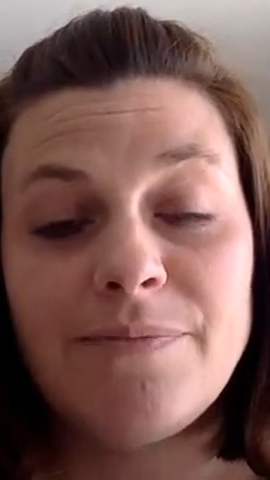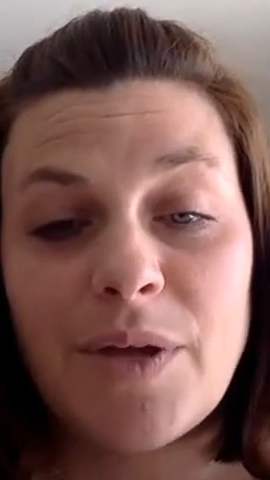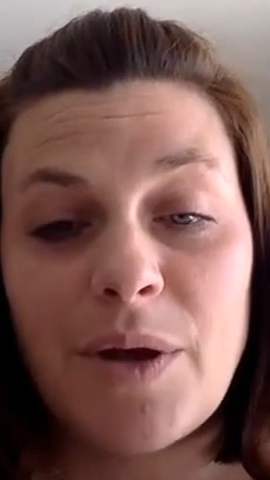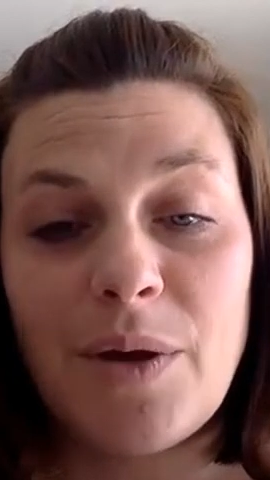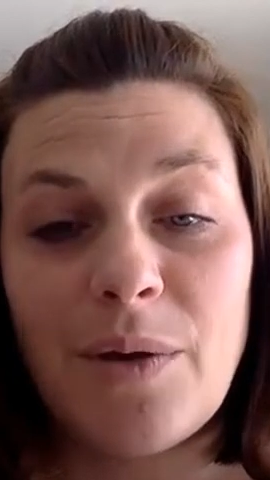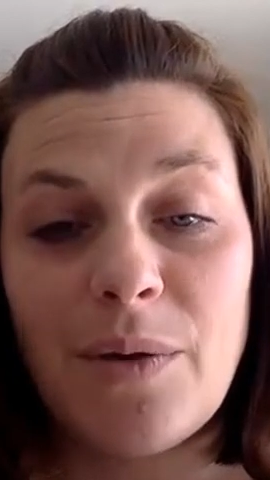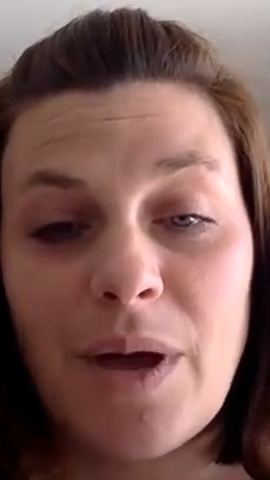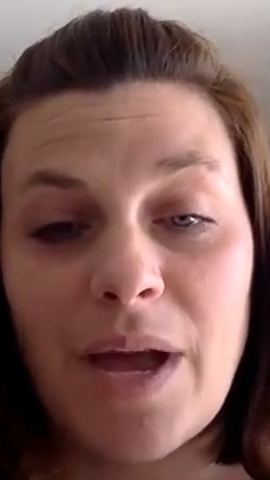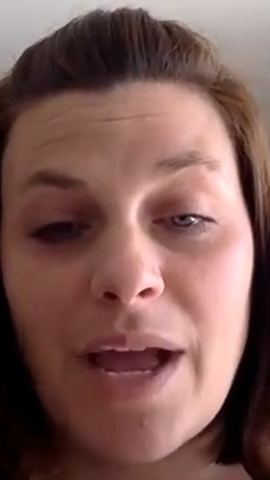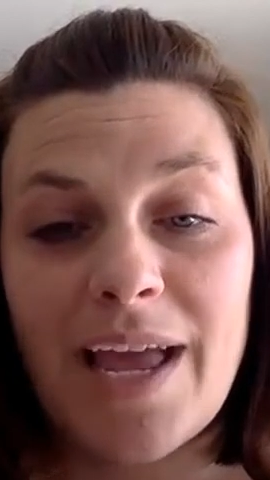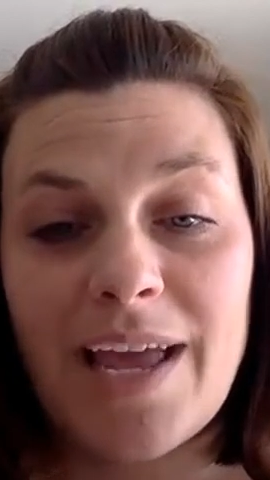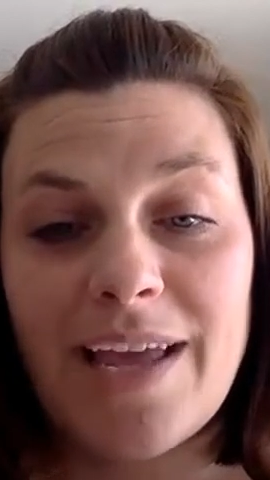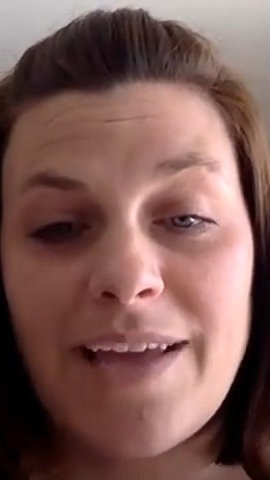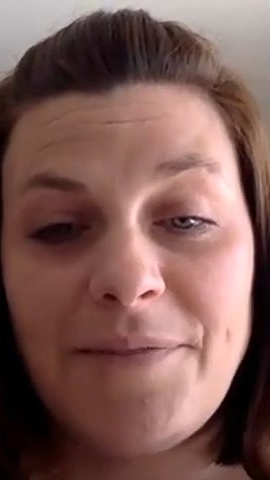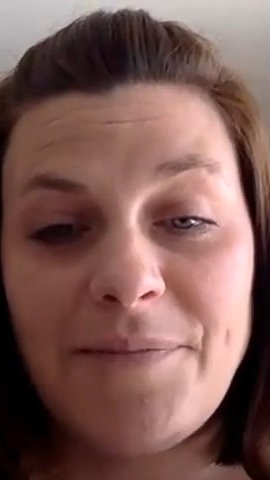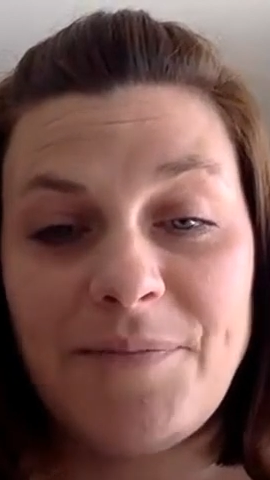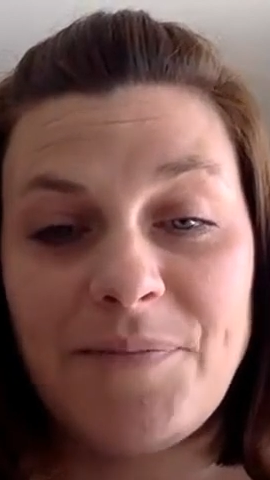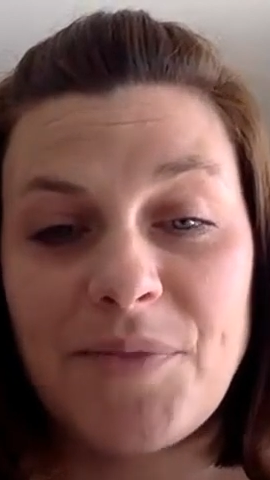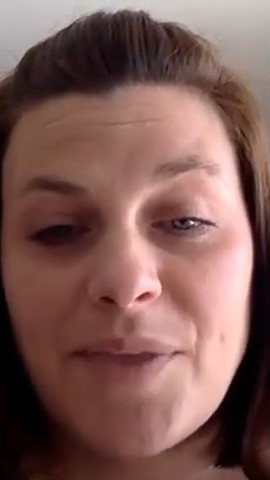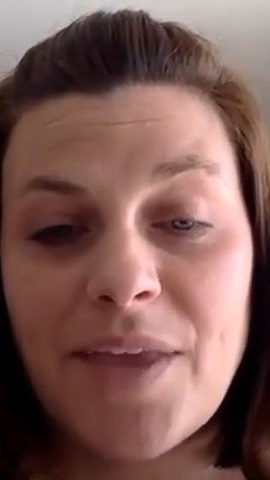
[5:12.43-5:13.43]
Okay,
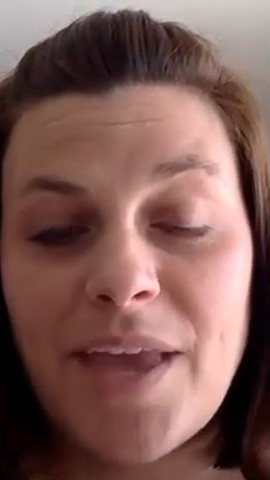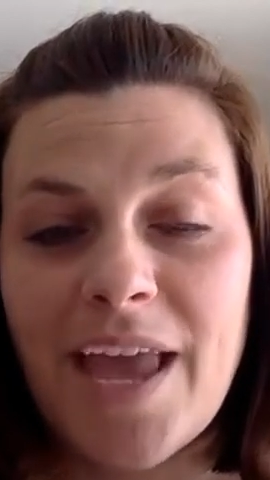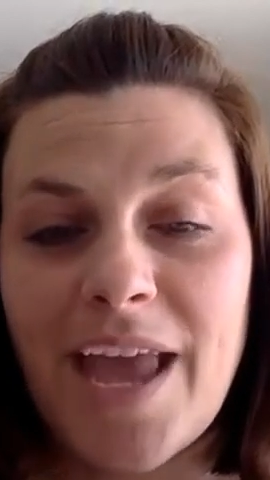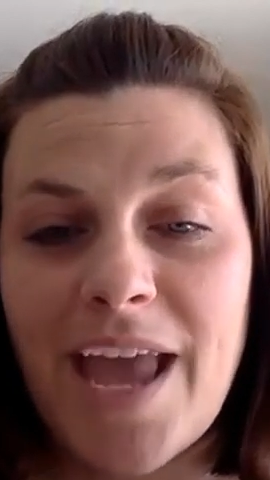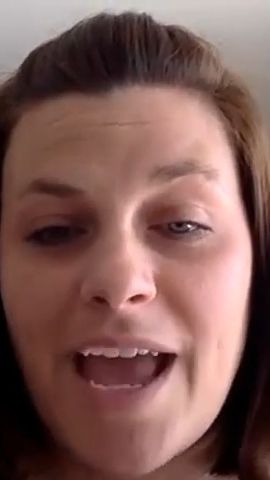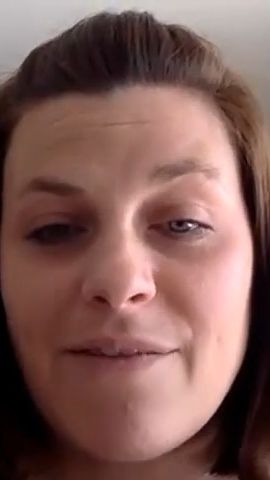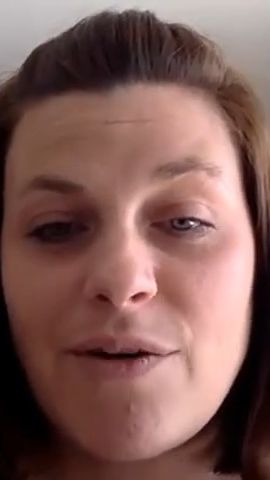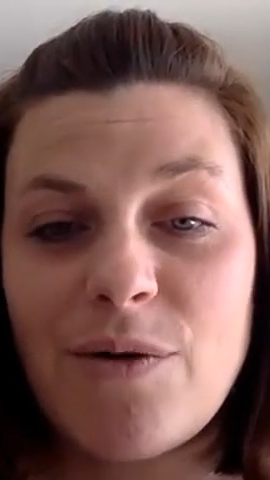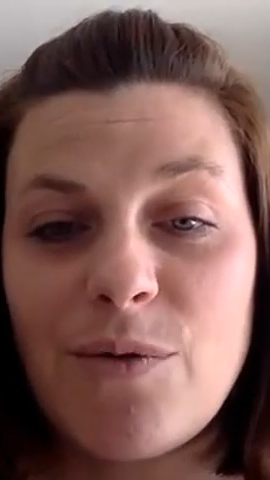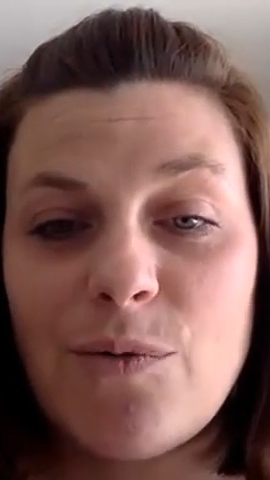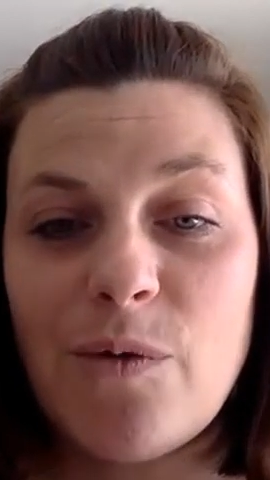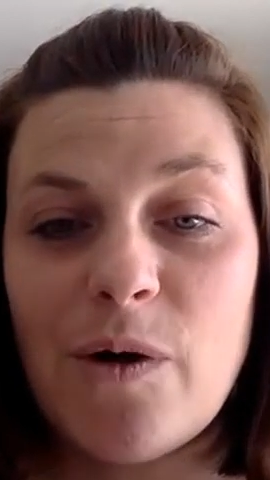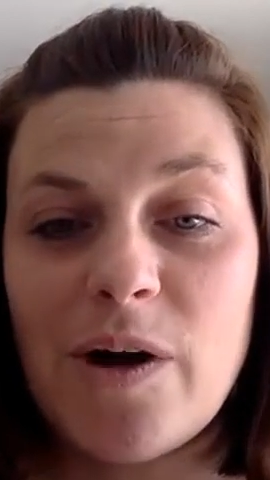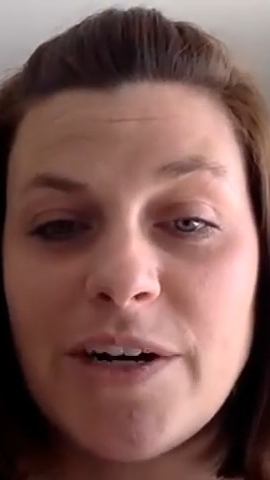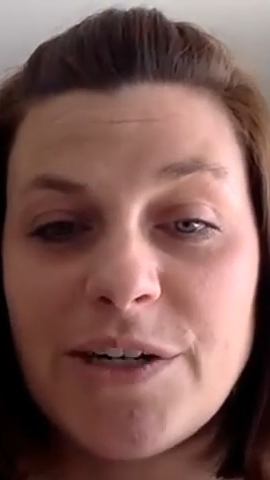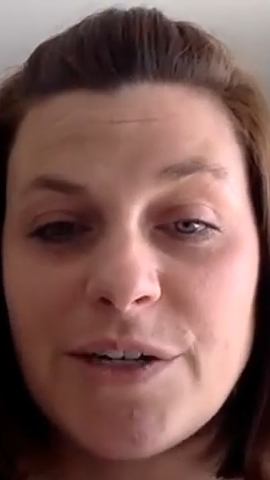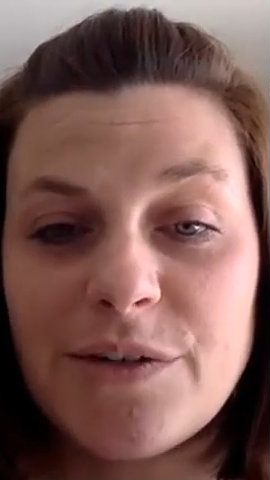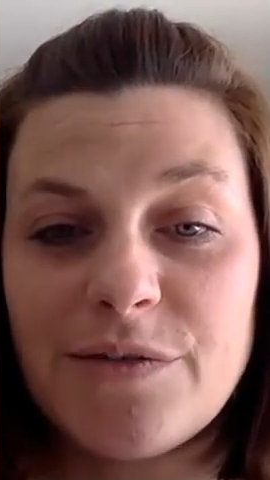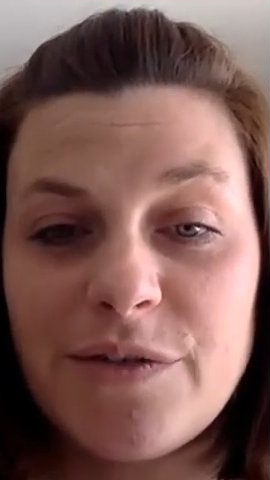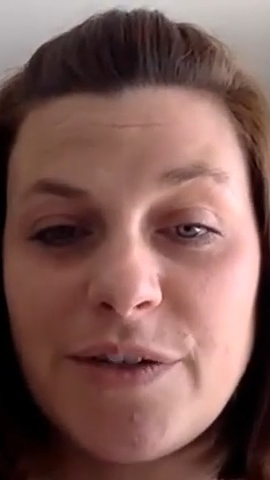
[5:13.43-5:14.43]
have a
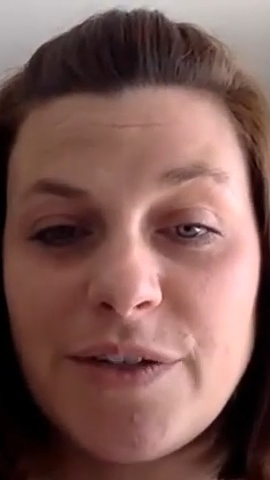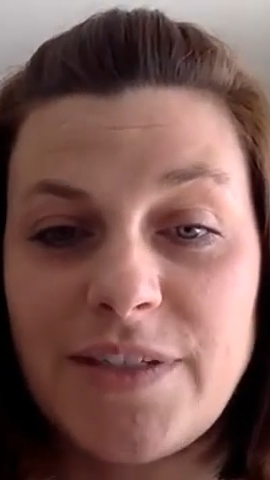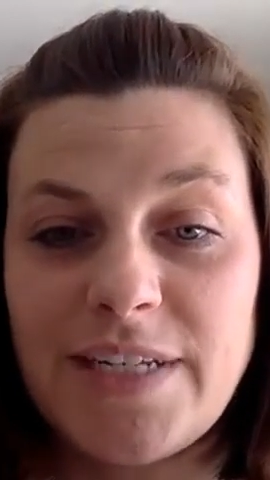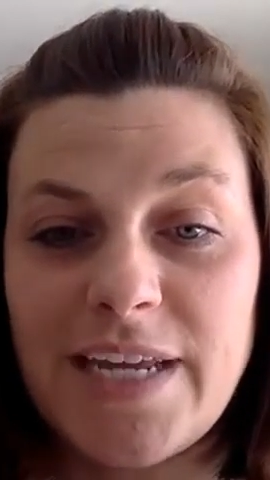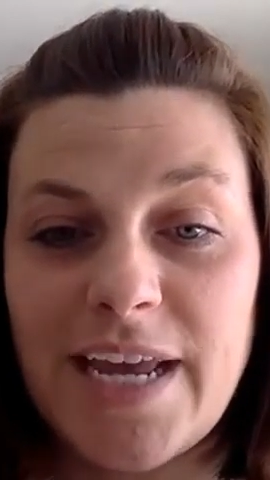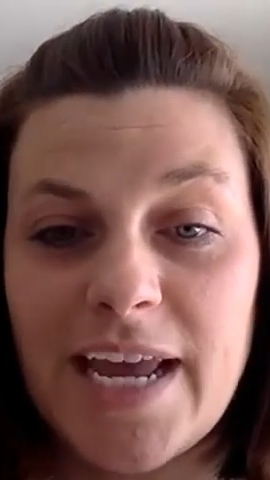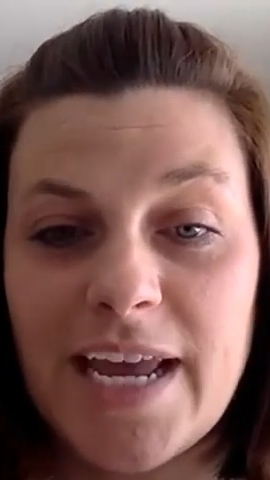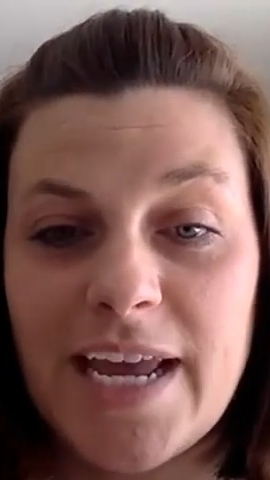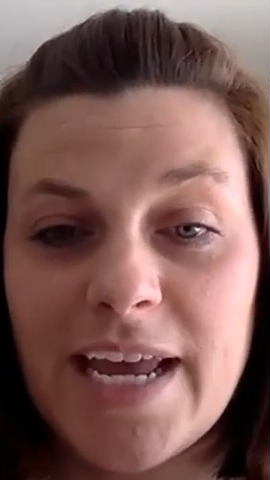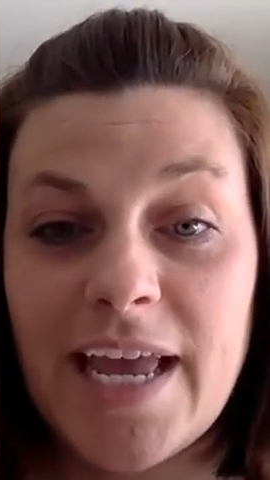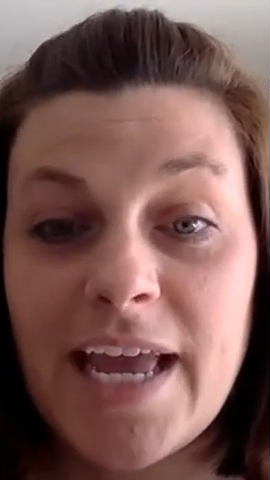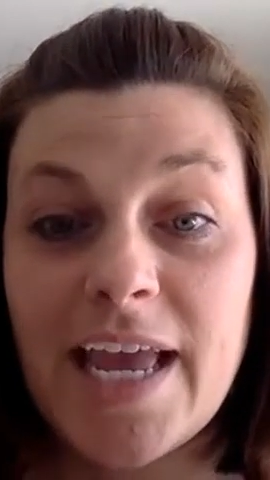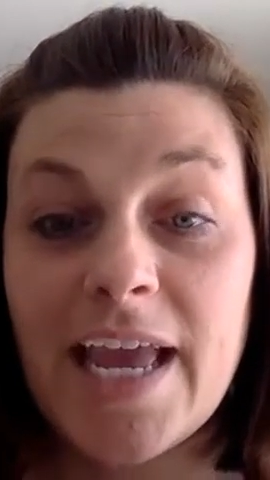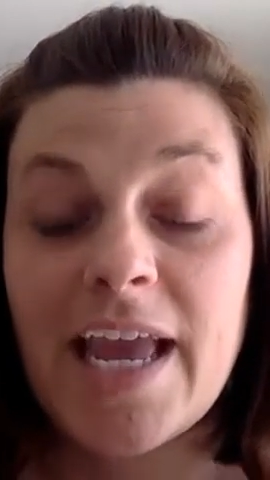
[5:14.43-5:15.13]
wonderful day,